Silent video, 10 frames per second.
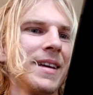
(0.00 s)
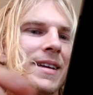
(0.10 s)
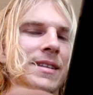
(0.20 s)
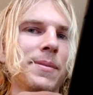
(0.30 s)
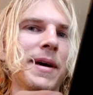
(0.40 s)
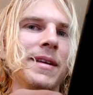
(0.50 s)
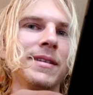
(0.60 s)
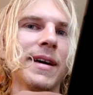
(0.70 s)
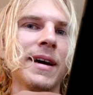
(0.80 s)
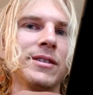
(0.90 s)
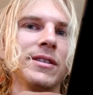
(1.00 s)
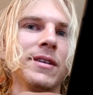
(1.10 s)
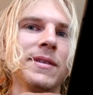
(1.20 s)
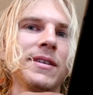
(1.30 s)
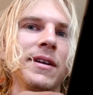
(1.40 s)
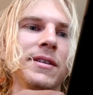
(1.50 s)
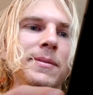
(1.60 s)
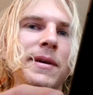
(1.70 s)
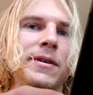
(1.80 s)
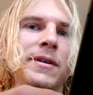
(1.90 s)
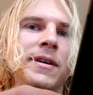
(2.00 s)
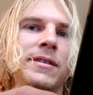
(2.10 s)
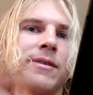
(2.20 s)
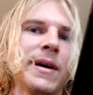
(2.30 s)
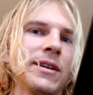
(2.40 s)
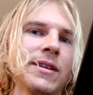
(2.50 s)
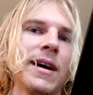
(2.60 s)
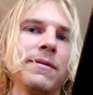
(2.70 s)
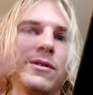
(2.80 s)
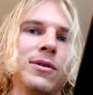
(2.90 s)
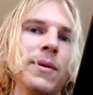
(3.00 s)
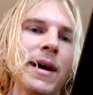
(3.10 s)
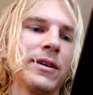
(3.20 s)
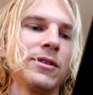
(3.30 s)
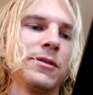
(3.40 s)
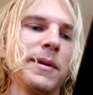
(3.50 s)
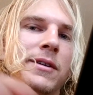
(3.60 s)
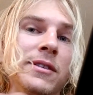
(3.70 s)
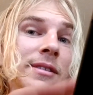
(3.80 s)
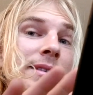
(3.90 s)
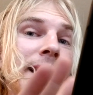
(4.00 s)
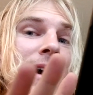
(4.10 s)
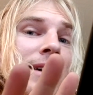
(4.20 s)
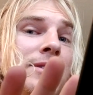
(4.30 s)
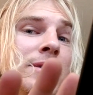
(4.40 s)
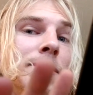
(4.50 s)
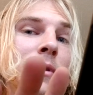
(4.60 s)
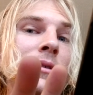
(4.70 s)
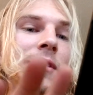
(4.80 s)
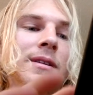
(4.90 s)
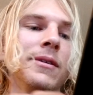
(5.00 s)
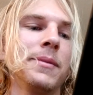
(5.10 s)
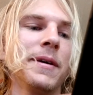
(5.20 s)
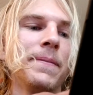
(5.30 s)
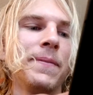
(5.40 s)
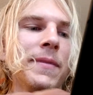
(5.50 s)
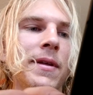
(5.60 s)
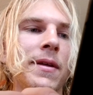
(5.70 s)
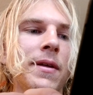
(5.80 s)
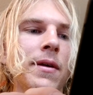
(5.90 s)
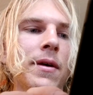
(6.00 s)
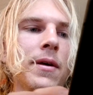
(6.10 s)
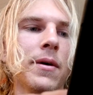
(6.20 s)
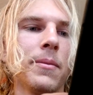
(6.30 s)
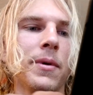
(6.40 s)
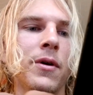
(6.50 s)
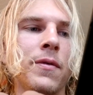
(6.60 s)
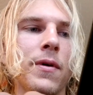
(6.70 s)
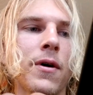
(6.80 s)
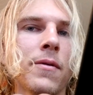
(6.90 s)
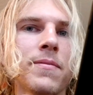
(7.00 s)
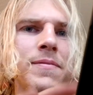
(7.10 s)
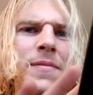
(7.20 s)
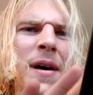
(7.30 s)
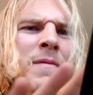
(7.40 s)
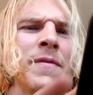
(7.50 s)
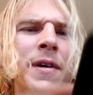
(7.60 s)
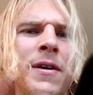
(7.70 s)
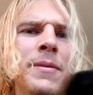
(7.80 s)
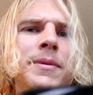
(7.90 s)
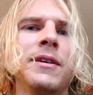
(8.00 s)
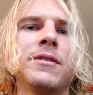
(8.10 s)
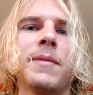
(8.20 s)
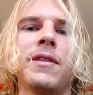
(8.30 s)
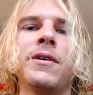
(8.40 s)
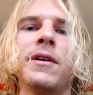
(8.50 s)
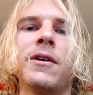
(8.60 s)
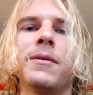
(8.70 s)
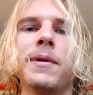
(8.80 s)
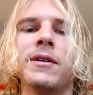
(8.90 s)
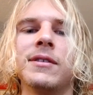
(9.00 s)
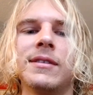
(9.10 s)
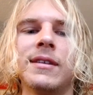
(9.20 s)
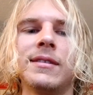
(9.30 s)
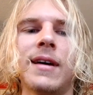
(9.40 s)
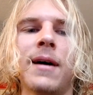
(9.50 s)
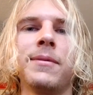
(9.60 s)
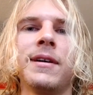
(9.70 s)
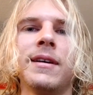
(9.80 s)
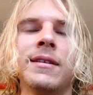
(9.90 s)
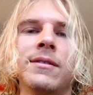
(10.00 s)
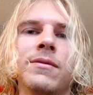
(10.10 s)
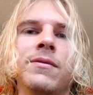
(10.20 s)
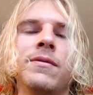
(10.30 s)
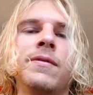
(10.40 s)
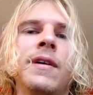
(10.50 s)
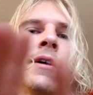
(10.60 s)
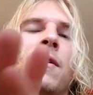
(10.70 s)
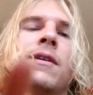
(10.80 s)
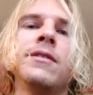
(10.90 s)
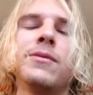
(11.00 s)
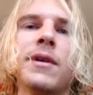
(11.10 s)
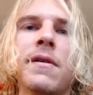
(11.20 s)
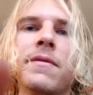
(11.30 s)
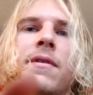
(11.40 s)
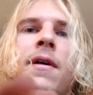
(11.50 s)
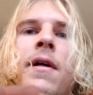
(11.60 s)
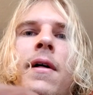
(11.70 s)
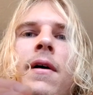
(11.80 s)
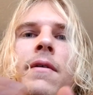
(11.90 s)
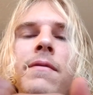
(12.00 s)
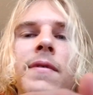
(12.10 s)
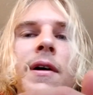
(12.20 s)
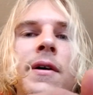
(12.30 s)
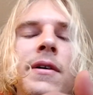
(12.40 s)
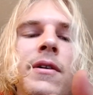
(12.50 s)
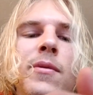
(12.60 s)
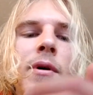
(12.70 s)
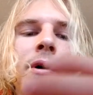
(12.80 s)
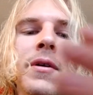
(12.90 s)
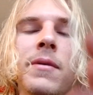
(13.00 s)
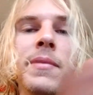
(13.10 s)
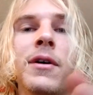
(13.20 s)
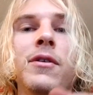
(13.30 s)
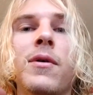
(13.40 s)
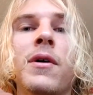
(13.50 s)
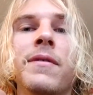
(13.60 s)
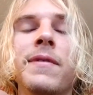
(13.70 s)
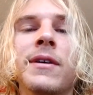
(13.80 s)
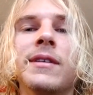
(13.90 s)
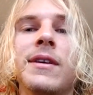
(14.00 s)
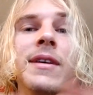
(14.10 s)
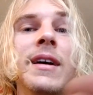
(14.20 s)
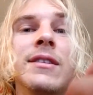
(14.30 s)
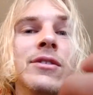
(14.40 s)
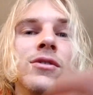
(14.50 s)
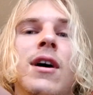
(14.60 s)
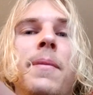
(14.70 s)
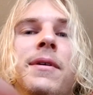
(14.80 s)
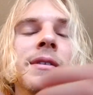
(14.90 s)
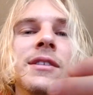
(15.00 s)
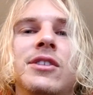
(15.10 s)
It can depend, actually, if it's got a good speaker or not, so I actually have 2 extra speakers to actually boost it a little bit. But overall, I'm very pleased with my $30 purchase. This tablet is very swift, very good quality. Build quality feels like you can't just drop it and it'll